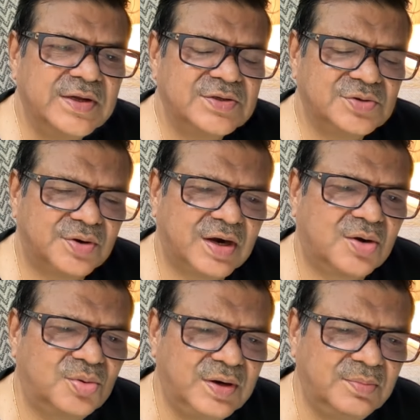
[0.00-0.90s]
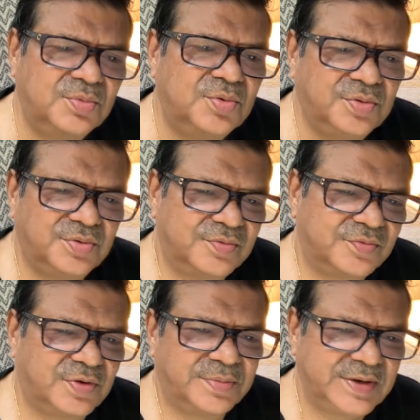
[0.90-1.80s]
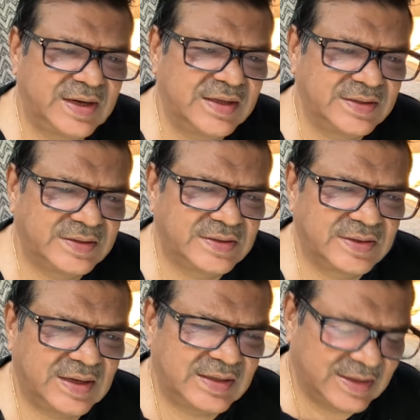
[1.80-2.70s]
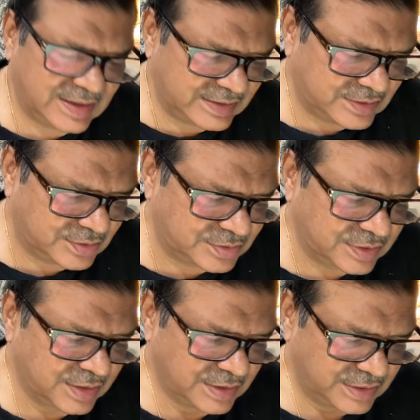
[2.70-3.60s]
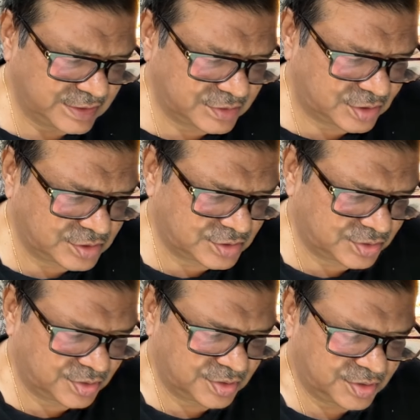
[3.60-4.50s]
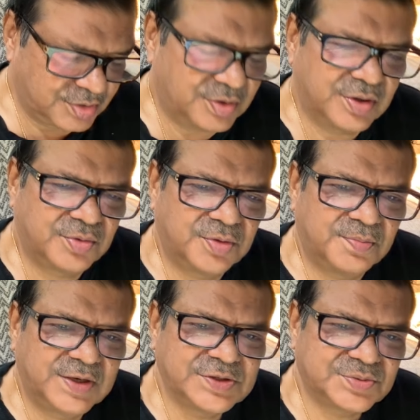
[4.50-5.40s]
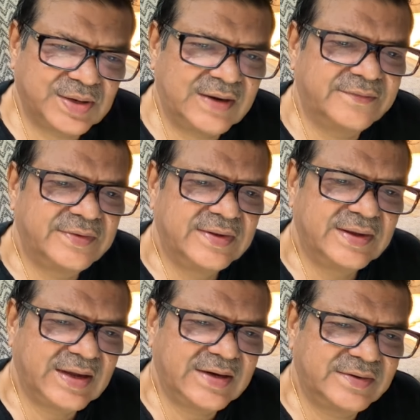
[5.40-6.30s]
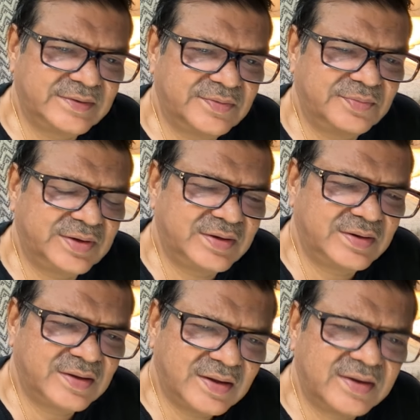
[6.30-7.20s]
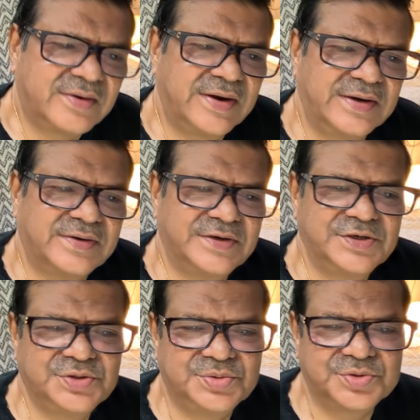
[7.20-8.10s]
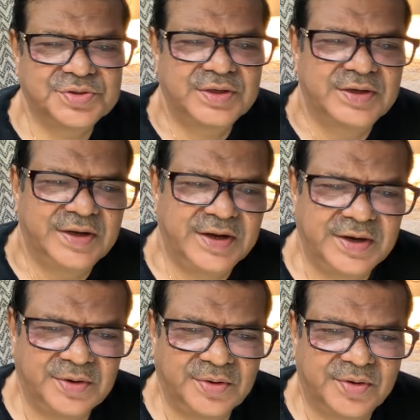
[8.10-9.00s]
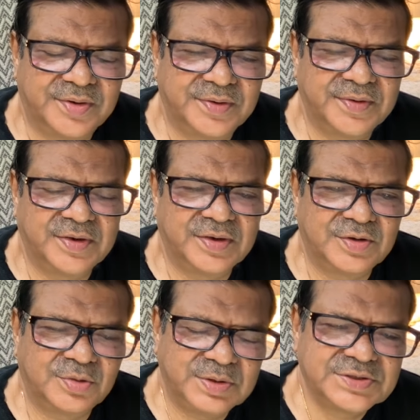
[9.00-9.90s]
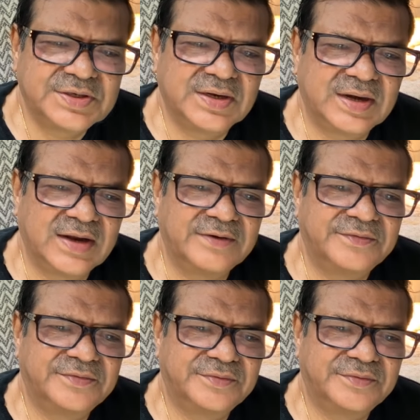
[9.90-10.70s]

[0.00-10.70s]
So Rahu and Moon from the 9th and the 9th house is also not a good place to have, and with create issues in your domestic life,